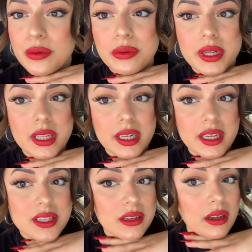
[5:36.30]
really
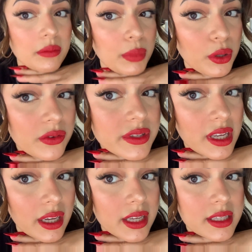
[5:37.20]
nice on both
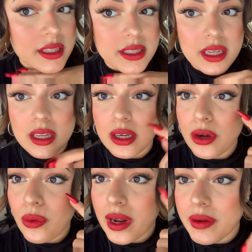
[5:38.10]
sides. I see no
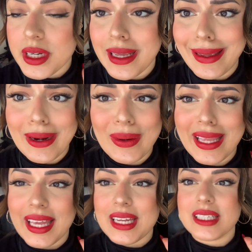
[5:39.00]
wear and tear
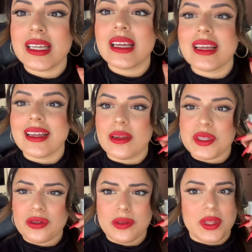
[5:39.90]
yet. I mean,
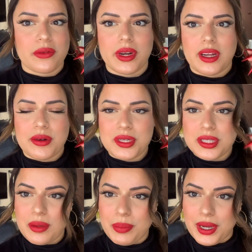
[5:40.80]
it's only been 3
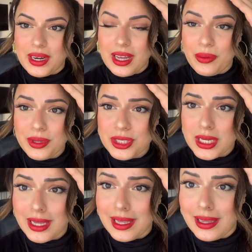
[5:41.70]
hours, but I will
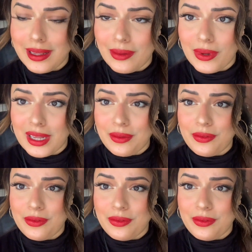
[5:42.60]
check in when I